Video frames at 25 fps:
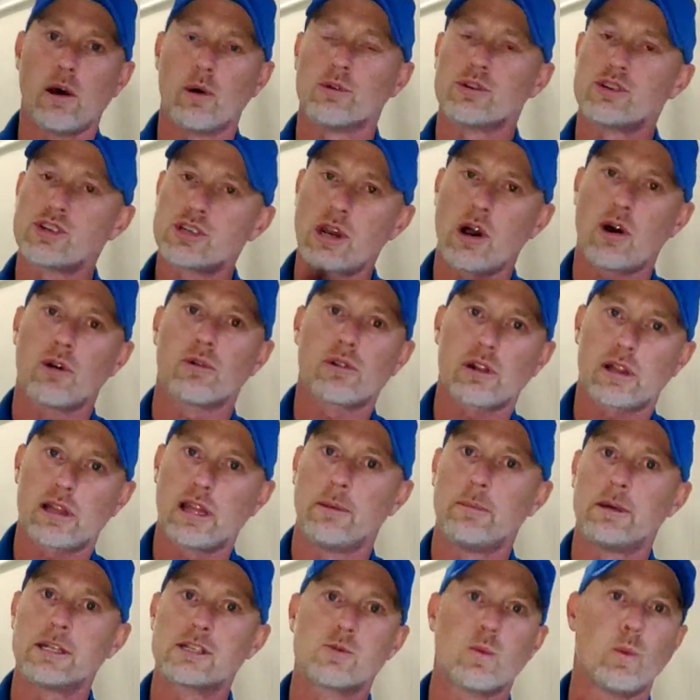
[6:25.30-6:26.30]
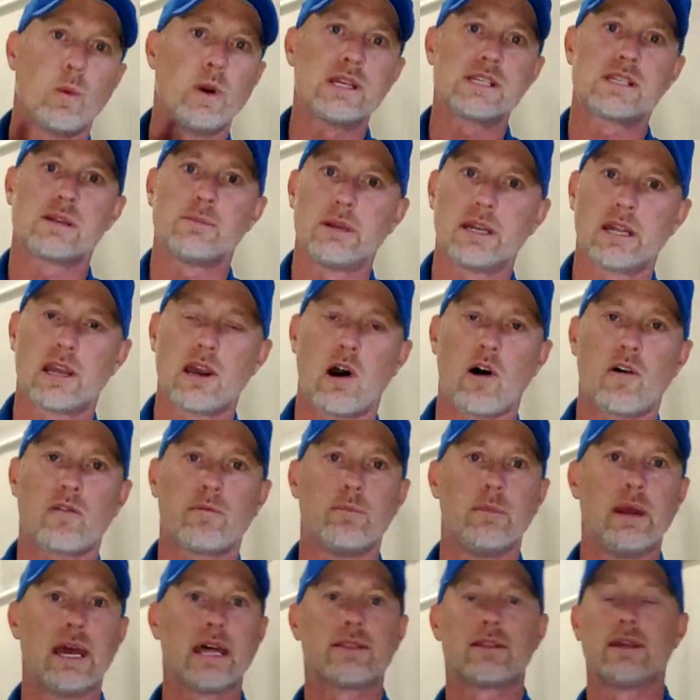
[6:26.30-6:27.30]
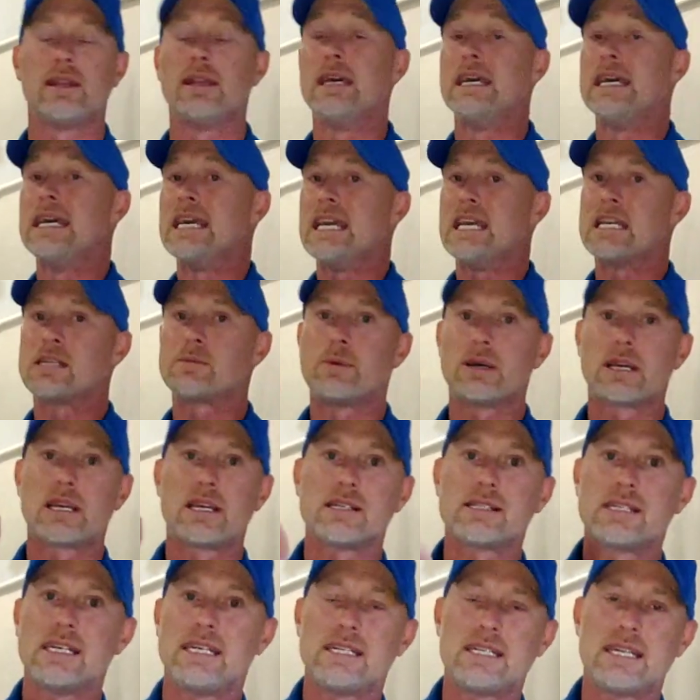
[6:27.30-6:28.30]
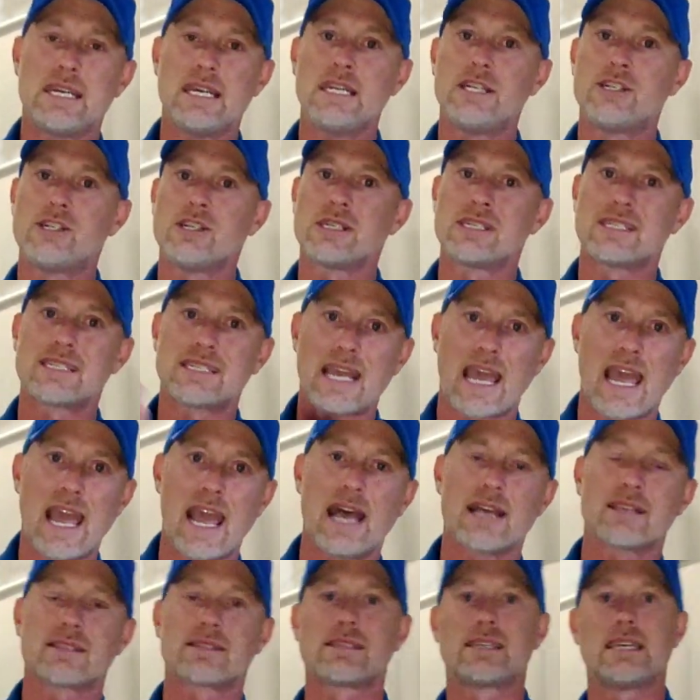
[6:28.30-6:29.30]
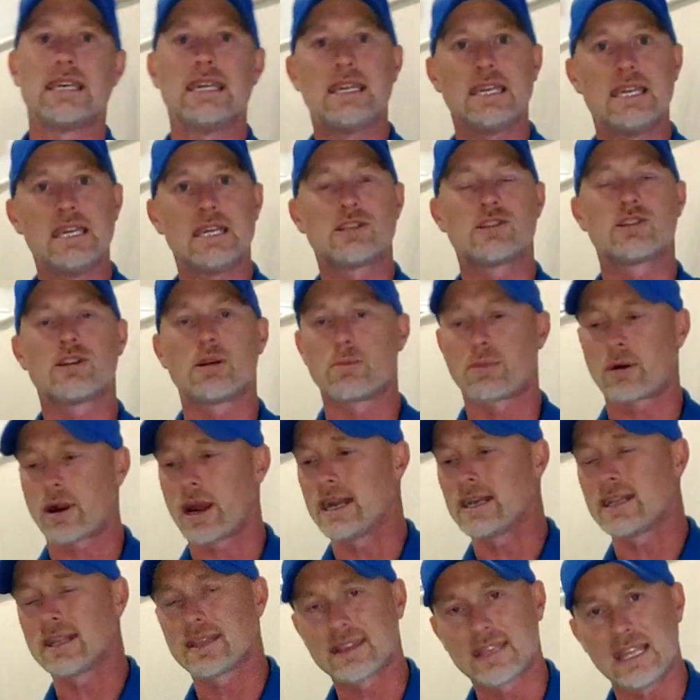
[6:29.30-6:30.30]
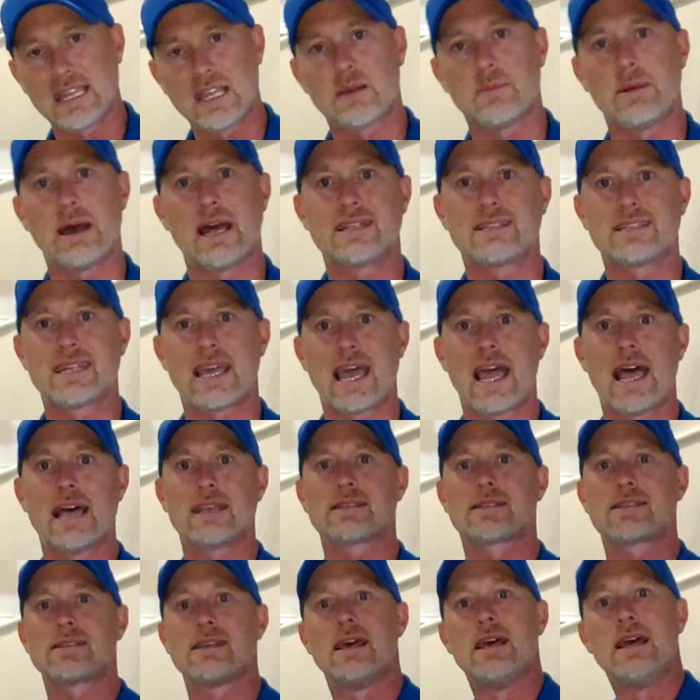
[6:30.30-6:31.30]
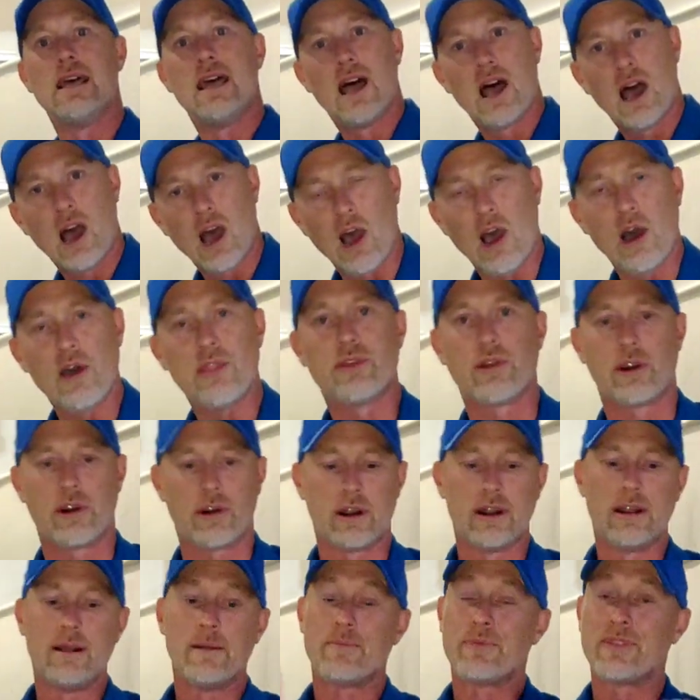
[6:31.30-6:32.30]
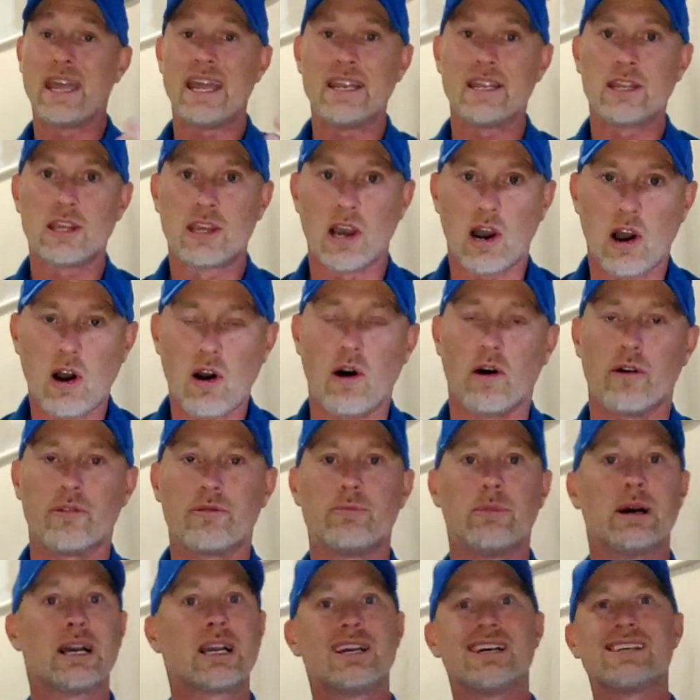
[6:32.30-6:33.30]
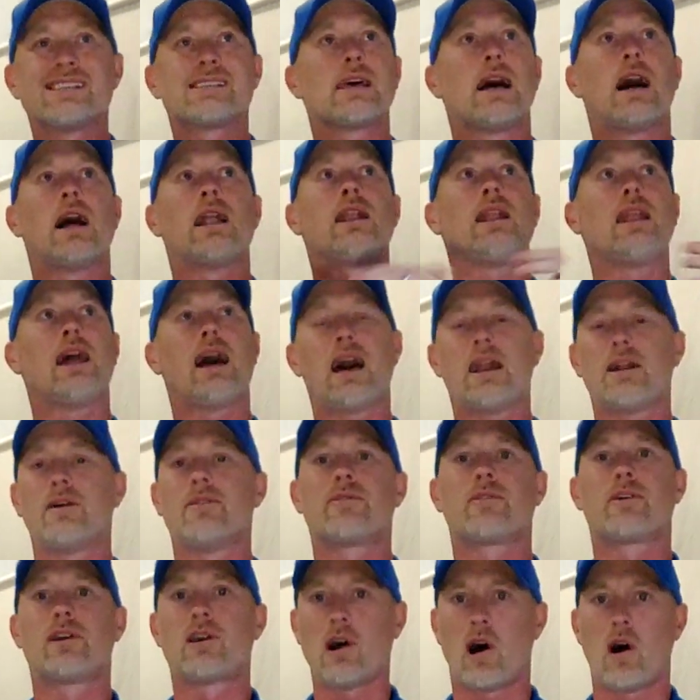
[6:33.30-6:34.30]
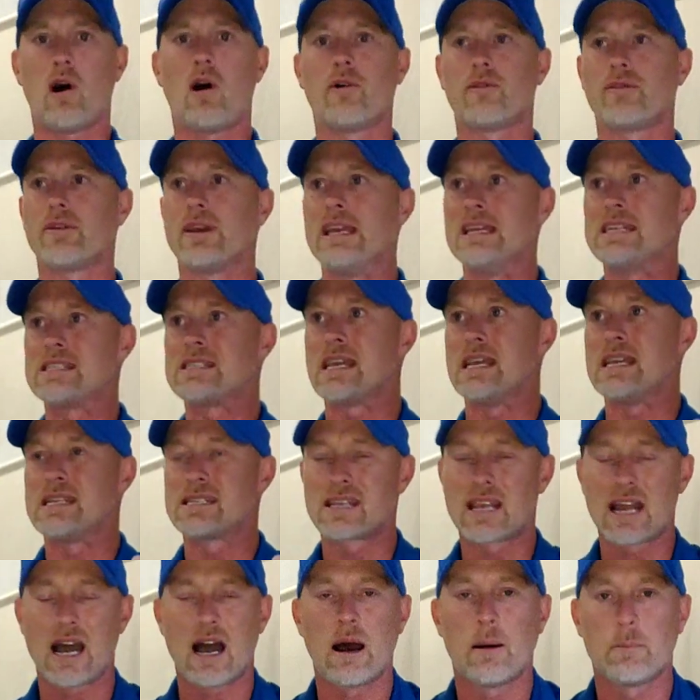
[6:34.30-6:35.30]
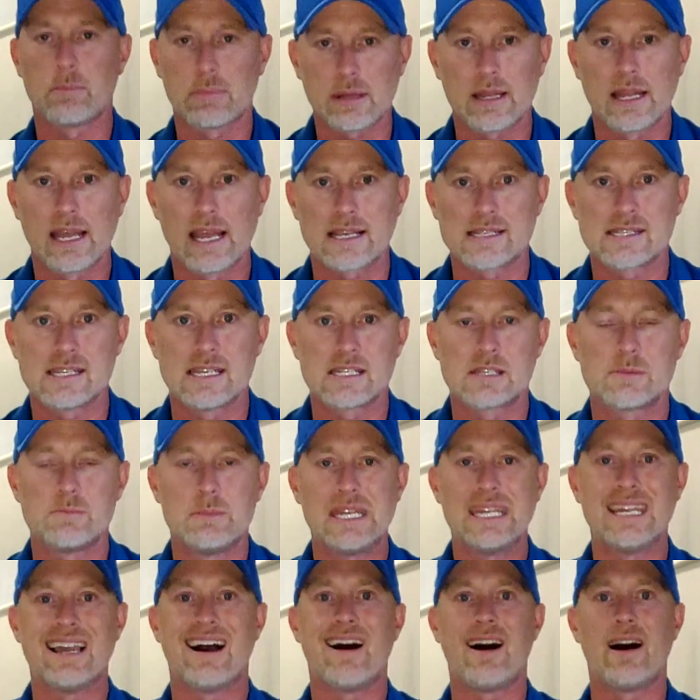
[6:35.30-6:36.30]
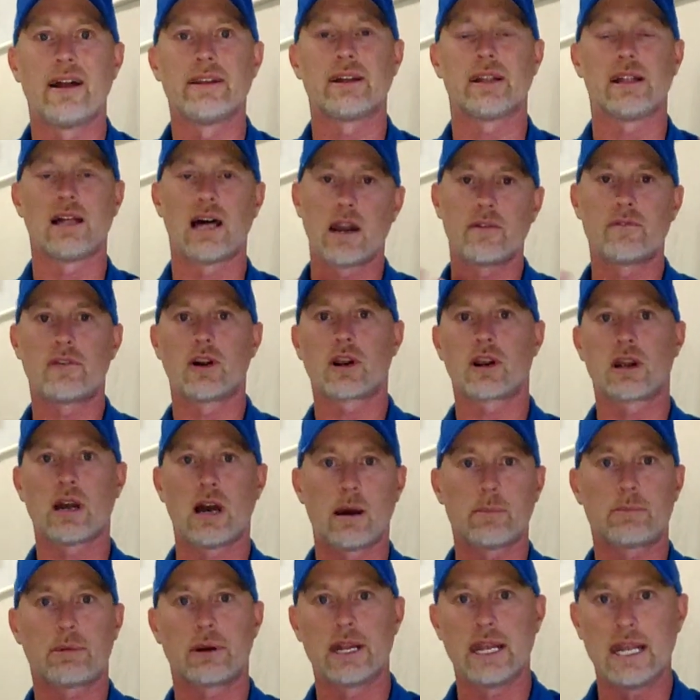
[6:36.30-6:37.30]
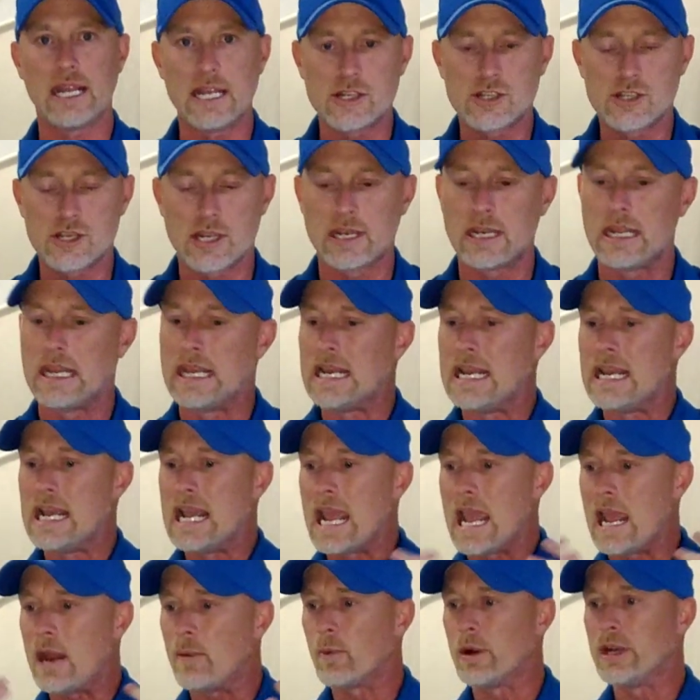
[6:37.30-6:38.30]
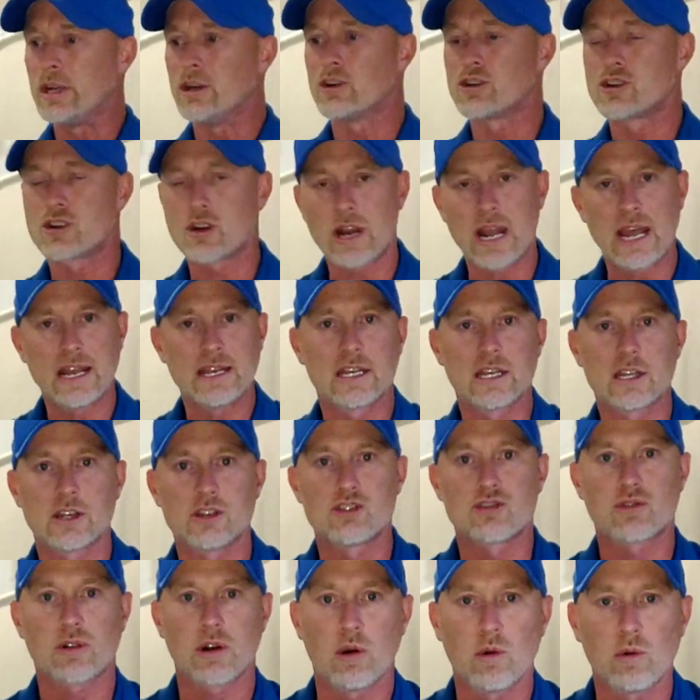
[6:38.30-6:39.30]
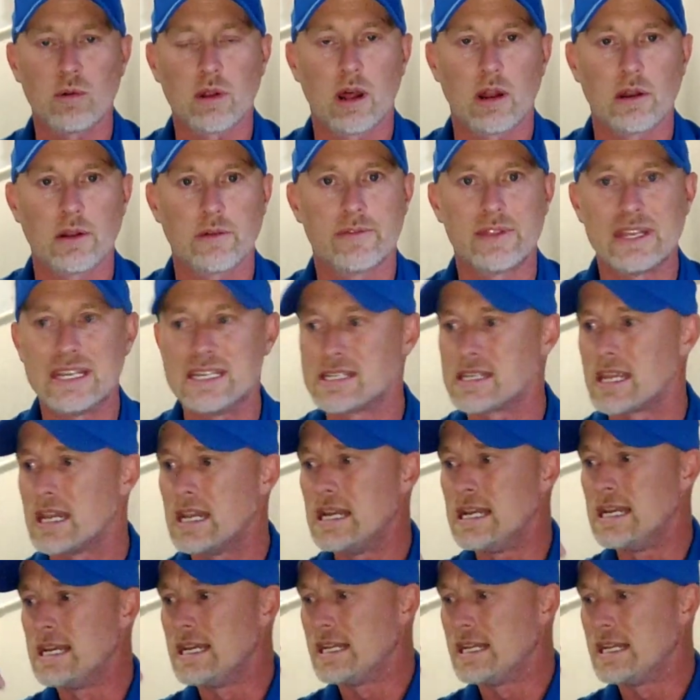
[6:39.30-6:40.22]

on Sean Clement's Wisdom in Golf method, is because he teaches tasks. He gets your brain to think about tasks other than golf, because a lot of golf is complex. It's beyond a lot of our comprehension. And when you're trying to control all of these